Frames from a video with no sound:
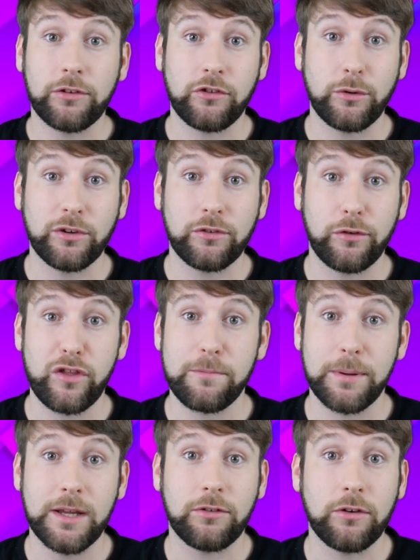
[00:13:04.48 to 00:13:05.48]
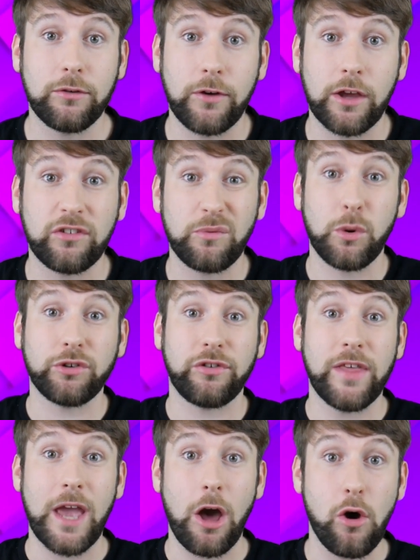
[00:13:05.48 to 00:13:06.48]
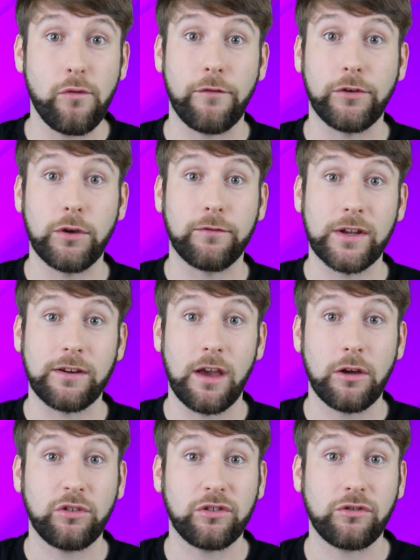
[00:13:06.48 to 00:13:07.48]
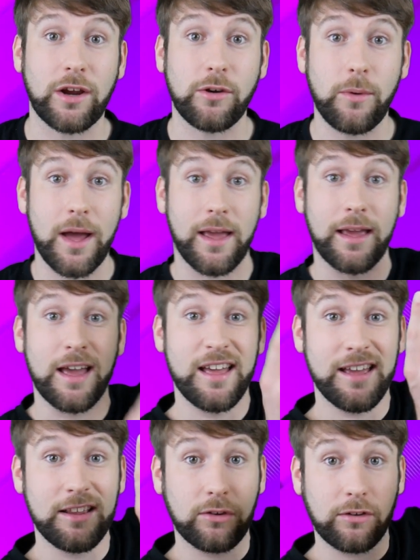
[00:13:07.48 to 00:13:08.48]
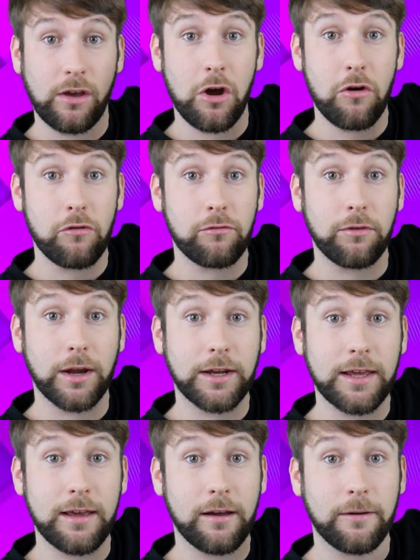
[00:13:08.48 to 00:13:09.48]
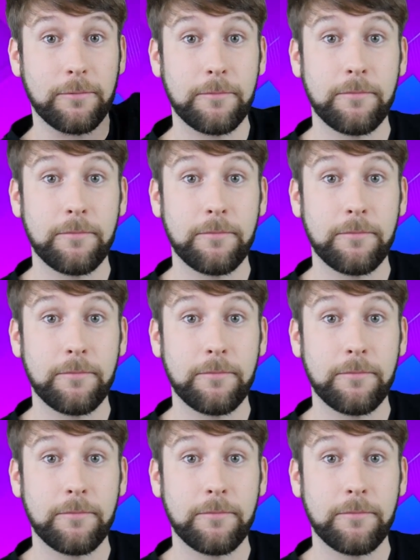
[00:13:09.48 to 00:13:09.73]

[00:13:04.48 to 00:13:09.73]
students for the B2 first, watch the overview video straight away. It's right here.